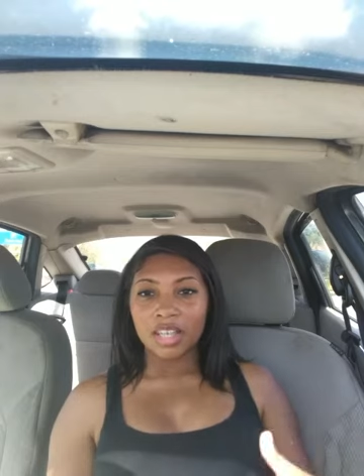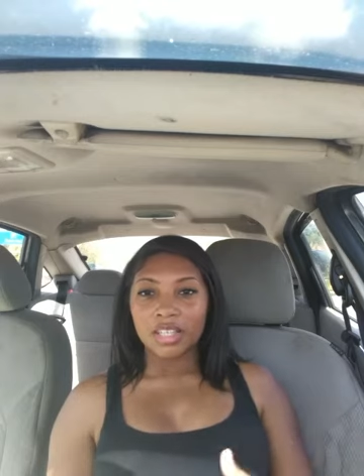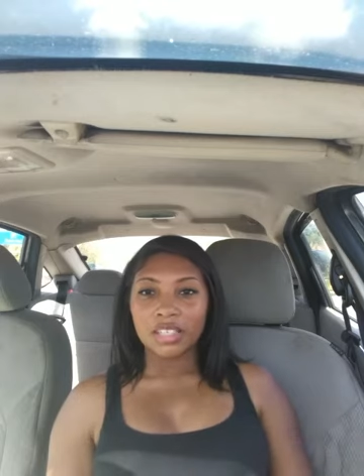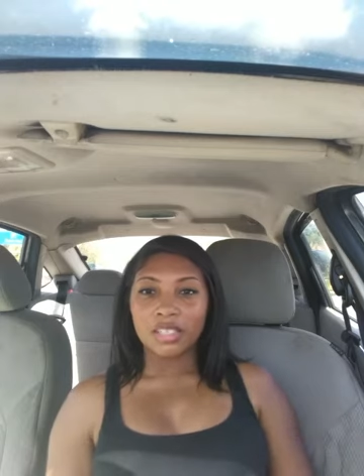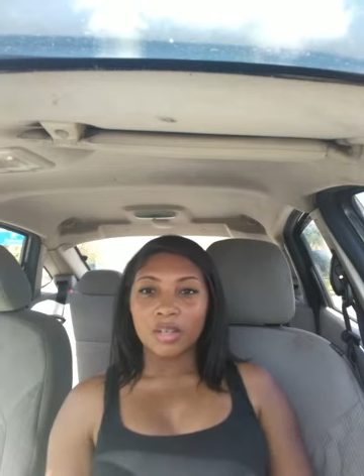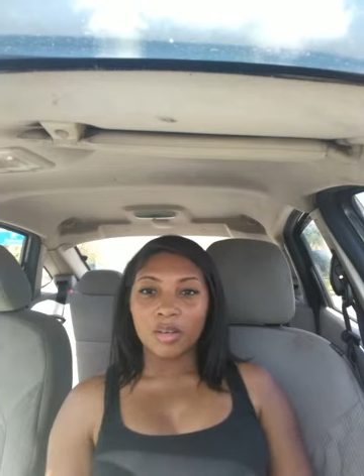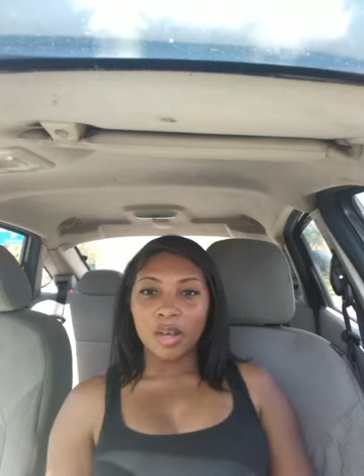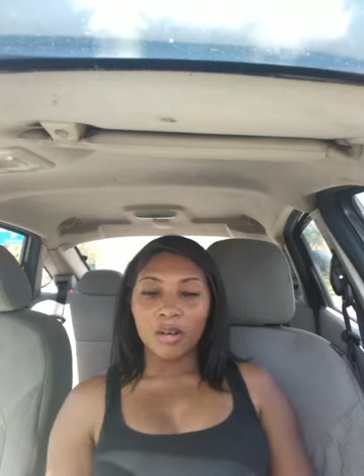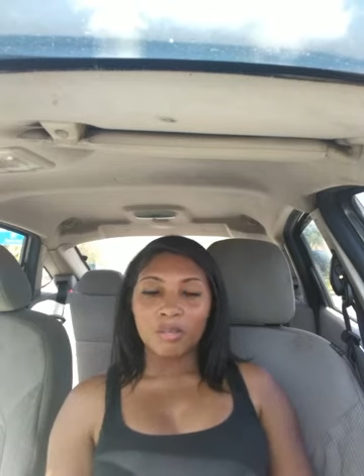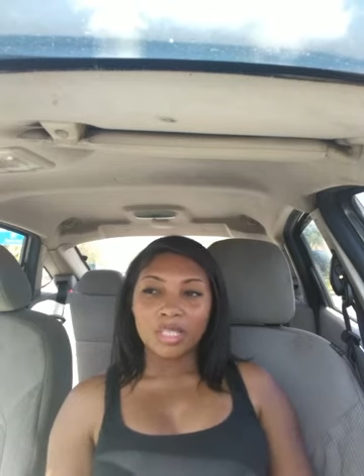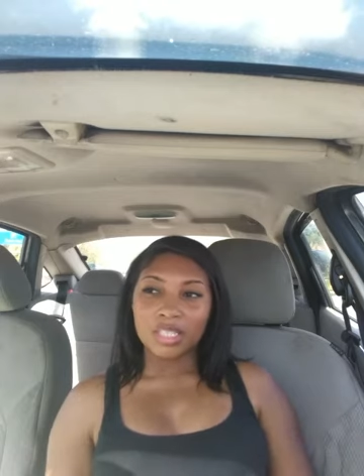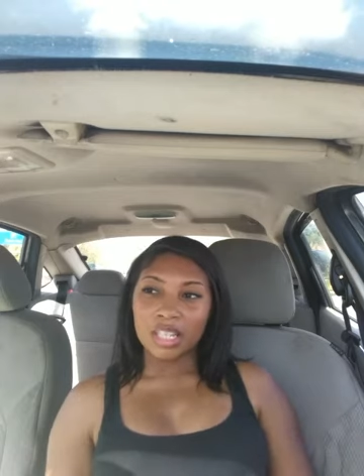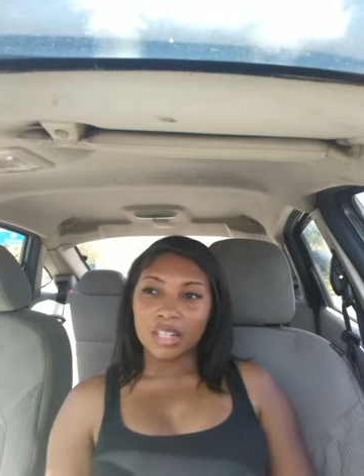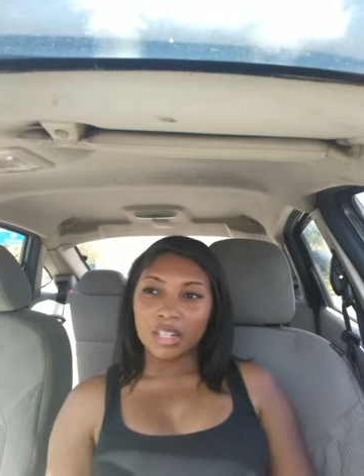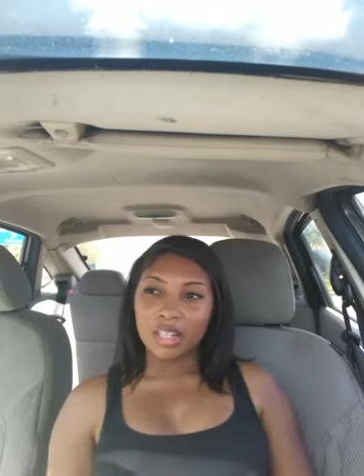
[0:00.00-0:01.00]
So, I'll be
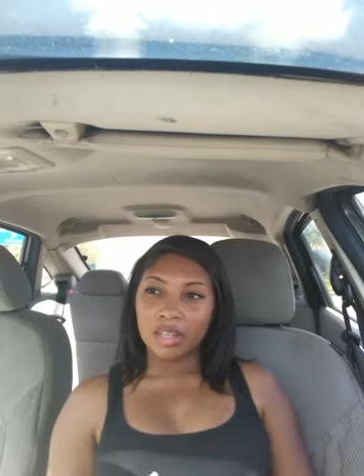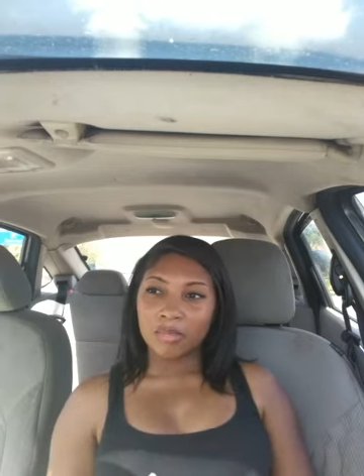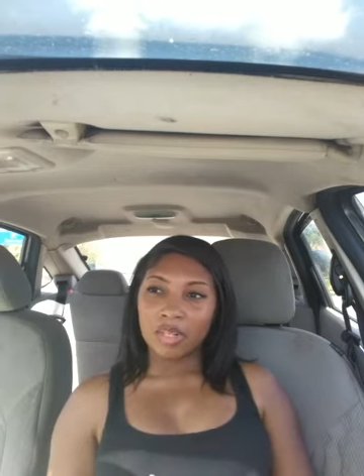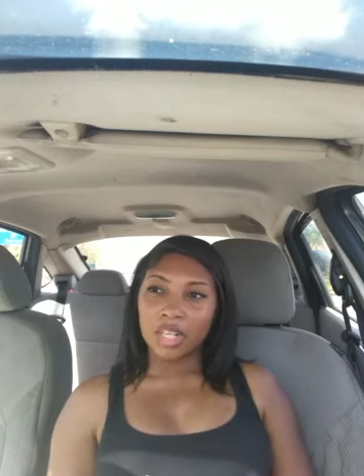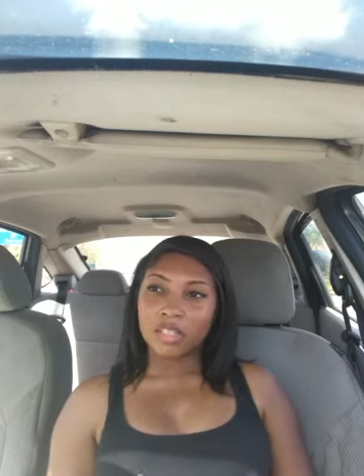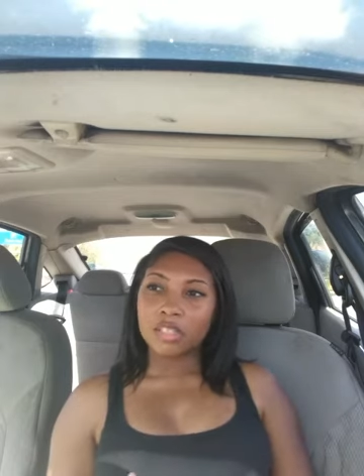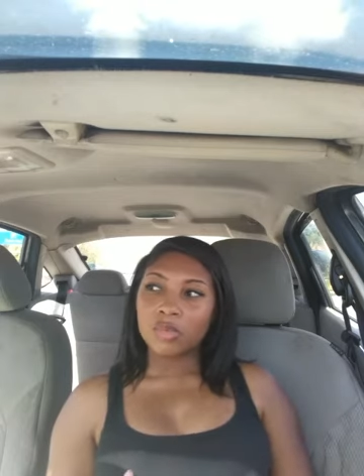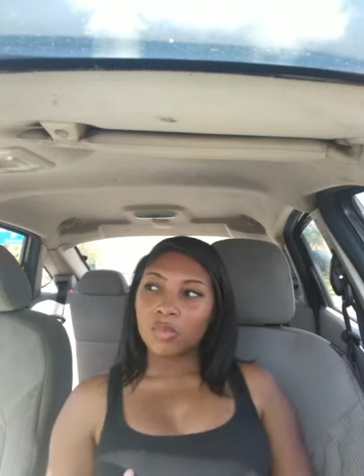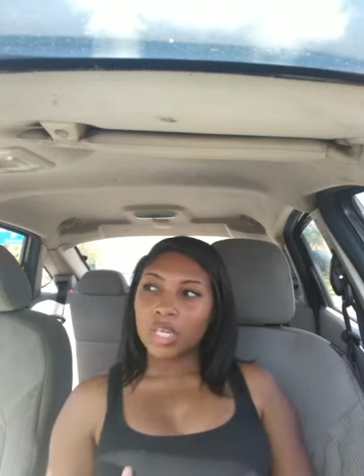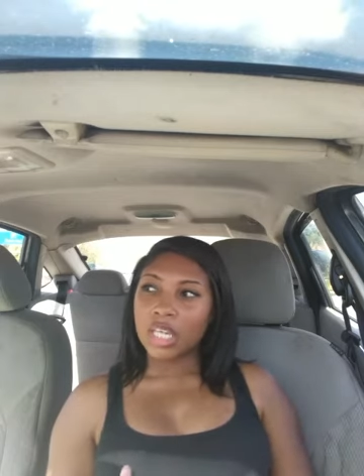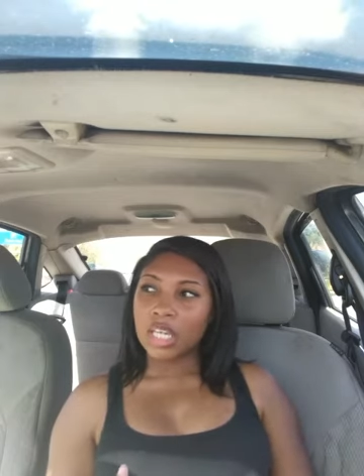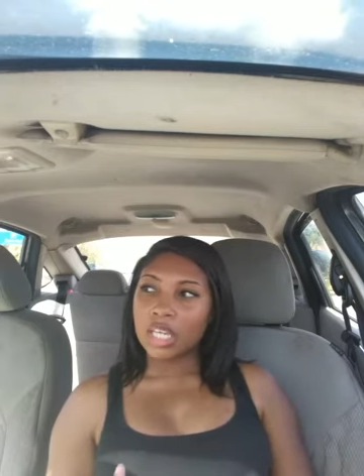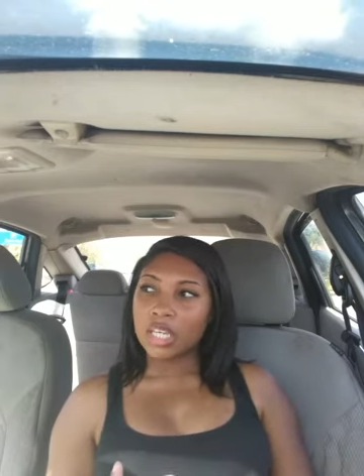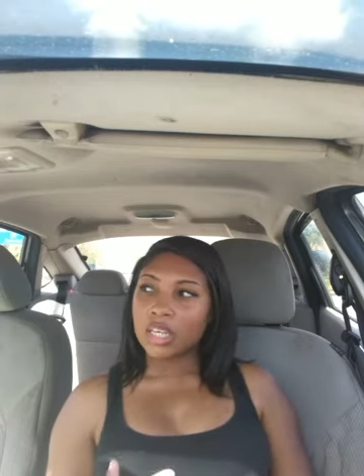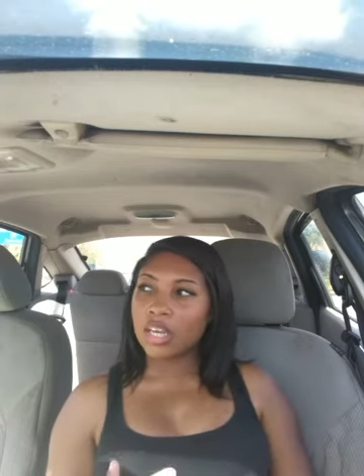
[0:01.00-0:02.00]
setting that up next
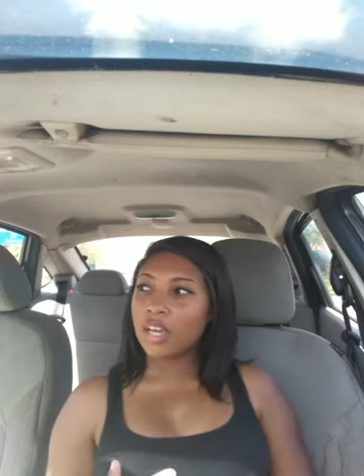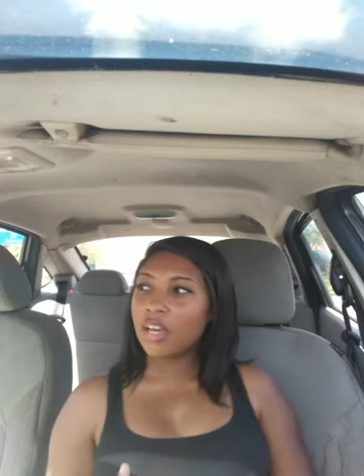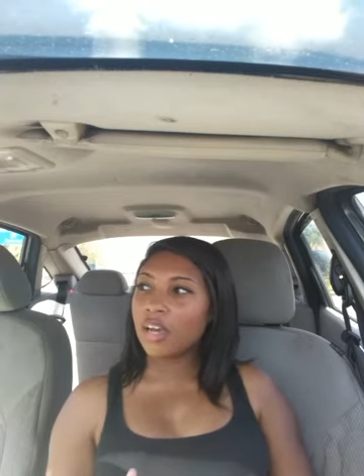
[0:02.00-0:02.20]
week.